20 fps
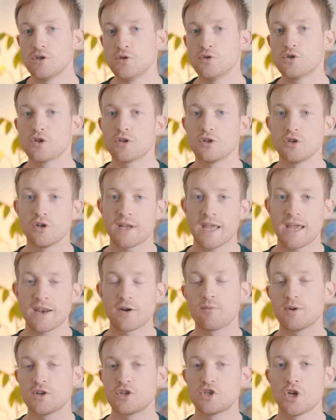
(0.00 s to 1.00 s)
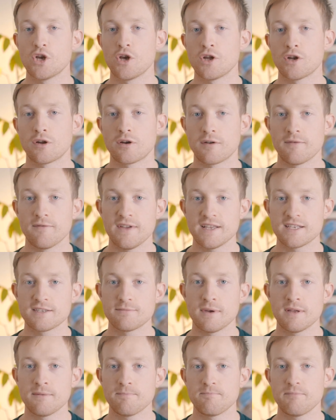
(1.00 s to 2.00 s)
You should look at a return on
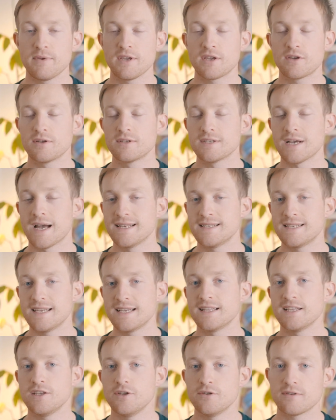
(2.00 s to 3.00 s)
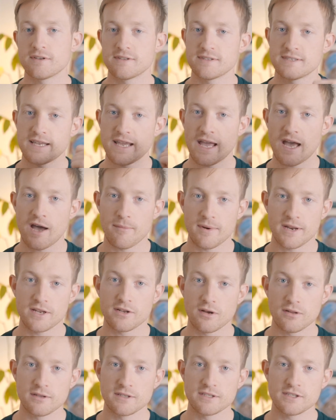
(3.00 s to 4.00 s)
investment, because ideally you can see how many
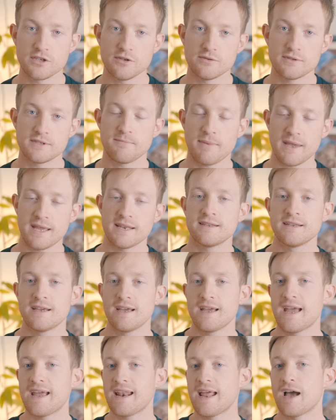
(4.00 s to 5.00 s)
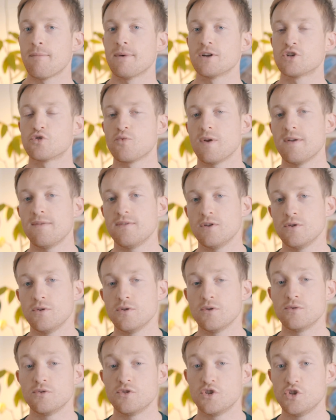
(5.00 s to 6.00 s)
dollars you spend and how much
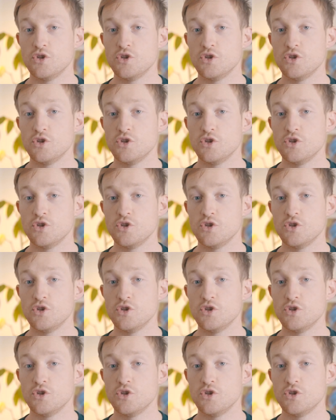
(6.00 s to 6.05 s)
revenue